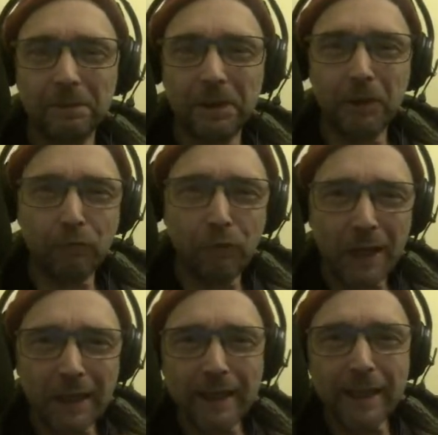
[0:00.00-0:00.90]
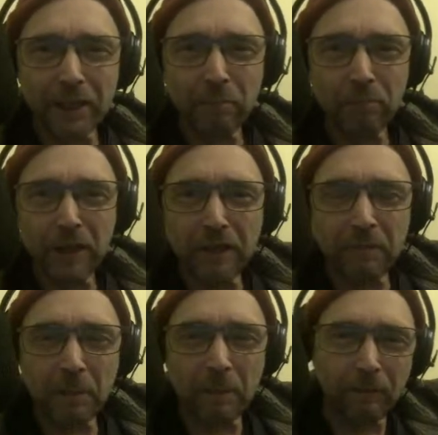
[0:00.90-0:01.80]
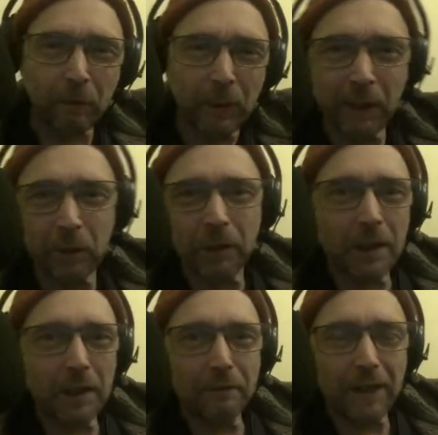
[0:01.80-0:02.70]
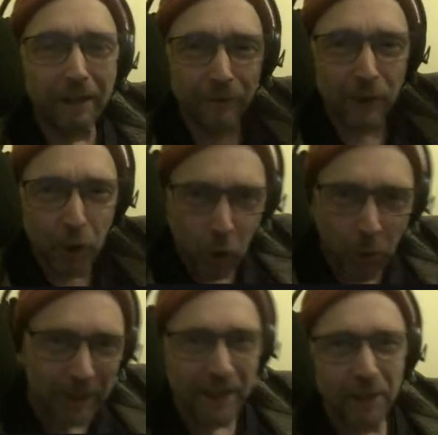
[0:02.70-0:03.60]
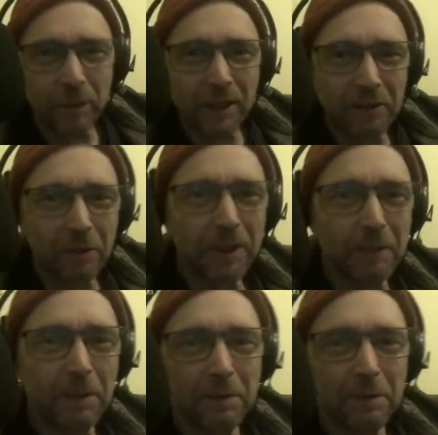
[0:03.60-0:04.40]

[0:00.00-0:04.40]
You really need to brief me before we go live. I've no idea what you're talking about.